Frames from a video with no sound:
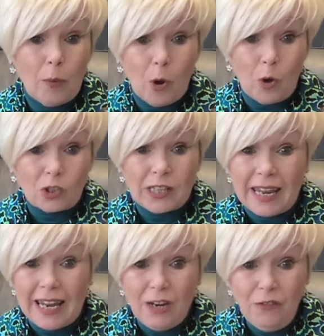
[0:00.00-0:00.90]
But
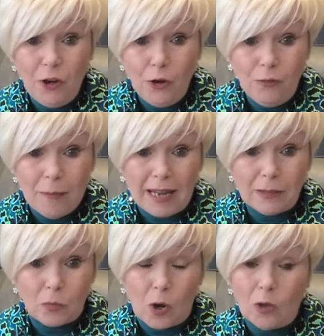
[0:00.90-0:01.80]
if you've
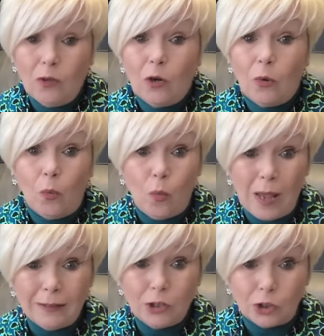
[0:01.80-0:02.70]
made one,
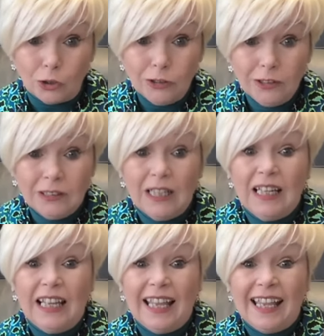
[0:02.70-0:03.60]
well done.
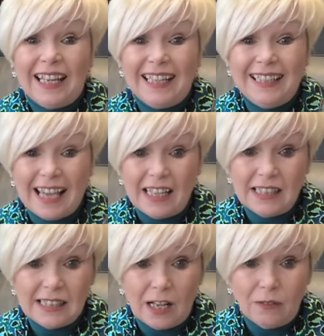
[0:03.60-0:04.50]

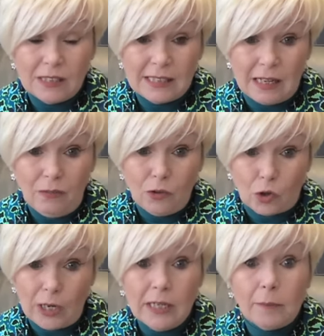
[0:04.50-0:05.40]
Get yourself a stiff
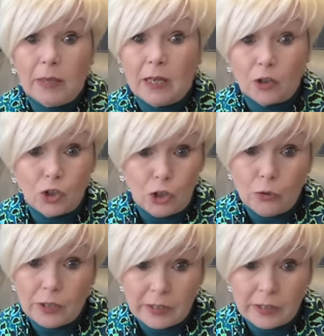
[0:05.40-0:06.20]
drink because you